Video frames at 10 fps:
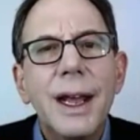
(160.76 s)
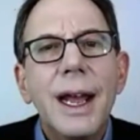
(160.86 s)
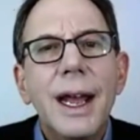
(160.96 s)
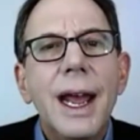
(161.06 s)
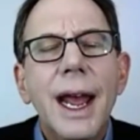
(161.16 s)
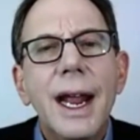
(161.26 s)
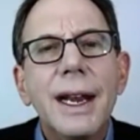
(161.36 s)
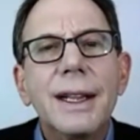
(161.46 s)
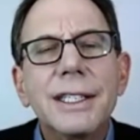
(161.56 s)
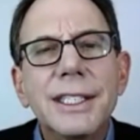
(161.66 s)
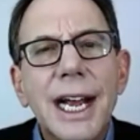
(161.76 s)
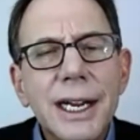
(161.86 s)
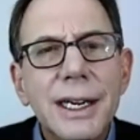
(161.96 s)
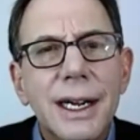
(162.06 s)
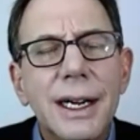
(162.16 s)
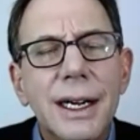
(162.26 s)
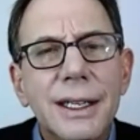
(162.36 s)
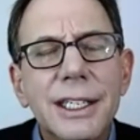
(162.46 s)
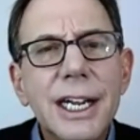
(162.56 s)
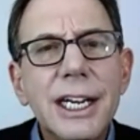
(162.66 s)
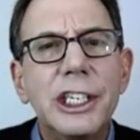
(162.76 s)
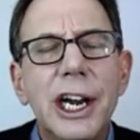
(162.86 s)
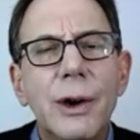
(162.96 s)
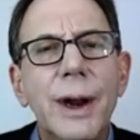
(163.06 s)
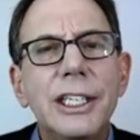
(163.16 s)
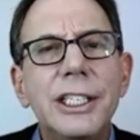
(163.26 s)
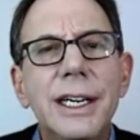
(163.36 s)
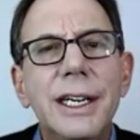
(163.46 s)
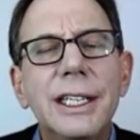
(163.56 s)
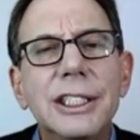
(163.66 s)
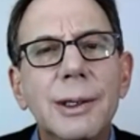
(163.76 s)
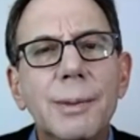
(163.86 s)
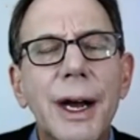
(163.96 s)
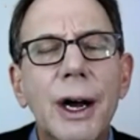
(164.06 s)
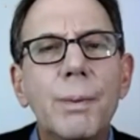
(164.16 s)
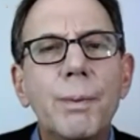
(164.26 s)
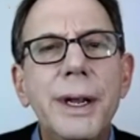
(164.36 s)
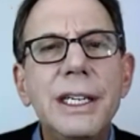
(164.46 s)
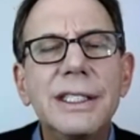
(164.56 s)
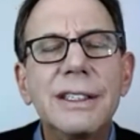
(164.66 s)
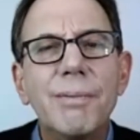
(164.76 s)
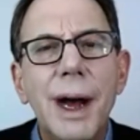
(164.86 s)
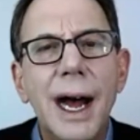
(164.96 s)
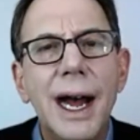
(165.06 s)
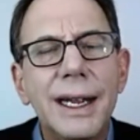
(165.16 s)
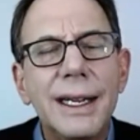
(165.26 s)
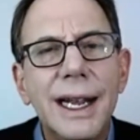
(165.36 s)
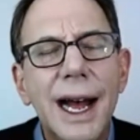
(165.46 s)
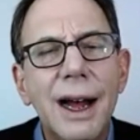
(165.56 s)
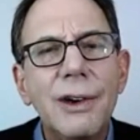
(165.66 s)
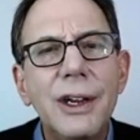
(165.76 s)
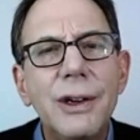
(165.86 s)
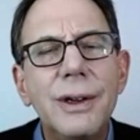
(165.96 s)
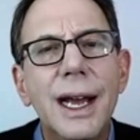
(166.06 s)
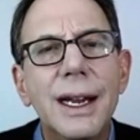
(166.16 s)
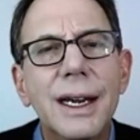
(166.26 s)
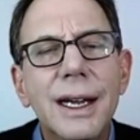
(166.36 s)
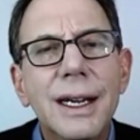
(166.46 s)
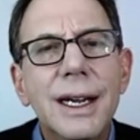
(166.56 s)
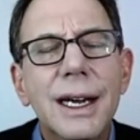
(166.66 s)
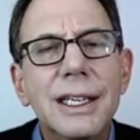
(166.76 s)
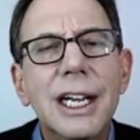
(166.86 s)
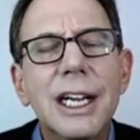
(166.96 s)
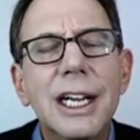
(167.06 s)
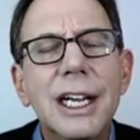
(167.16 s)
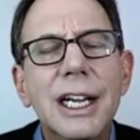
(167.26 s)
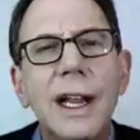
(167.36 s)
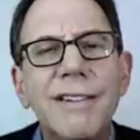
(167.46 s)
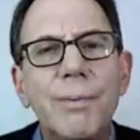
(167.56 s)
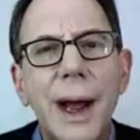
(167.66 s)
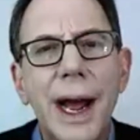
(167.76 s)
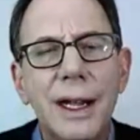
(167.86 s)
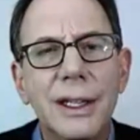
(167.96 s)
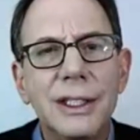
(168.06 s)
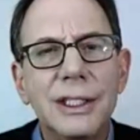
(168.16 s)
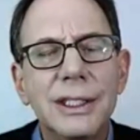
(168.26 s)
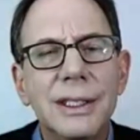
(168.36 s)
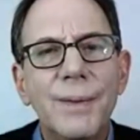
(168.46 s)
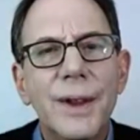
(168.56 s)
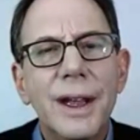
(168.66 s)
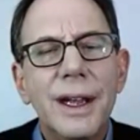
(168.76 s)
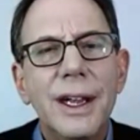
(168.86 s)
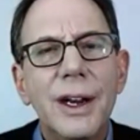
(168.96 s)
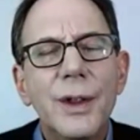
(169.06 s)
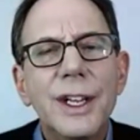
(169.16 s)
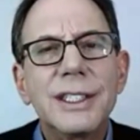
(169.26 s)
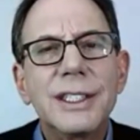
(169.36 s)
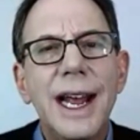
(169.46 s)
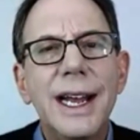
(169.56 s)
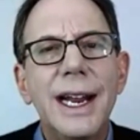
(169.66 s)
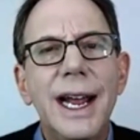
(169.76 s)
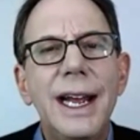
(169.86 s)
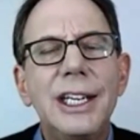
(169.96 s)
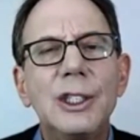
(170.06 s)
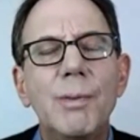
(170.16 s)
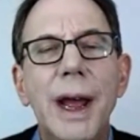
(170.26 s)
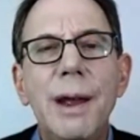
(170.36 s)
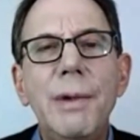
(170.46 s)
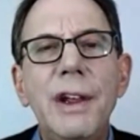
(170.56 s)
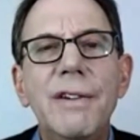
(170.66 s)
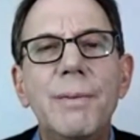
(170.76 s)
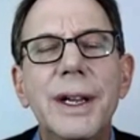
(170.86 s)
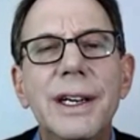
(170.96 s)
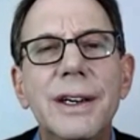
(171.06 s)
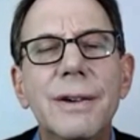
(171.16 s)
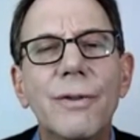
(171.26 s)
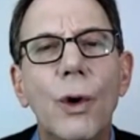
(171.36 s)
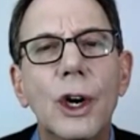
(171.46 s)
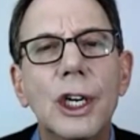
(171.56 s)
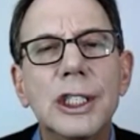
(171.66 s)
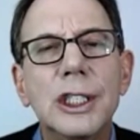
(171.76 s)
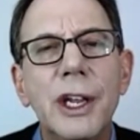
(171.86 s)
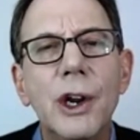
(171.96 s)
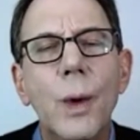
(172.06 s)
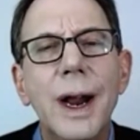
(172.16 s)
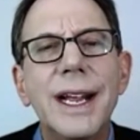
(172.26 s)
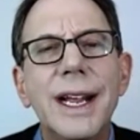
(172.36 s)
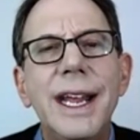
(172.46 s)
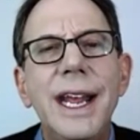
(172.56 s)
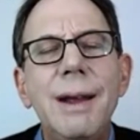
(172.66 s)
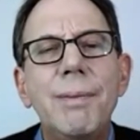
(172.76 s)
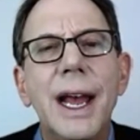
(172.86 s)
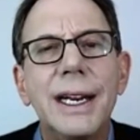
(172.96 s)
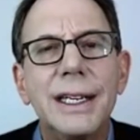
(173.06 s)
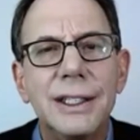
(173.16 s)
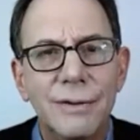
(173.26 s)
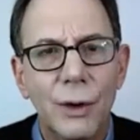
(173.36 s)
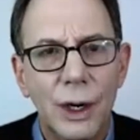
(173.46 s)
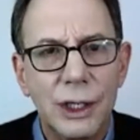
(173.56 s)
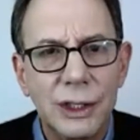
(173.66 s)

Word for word: And the second, uh, the second generation, it's about peace of mind. How do you get a sense of work-life balance? You know, in this day and age, maybe you've been divorced, but you don't want to keep getting divorced.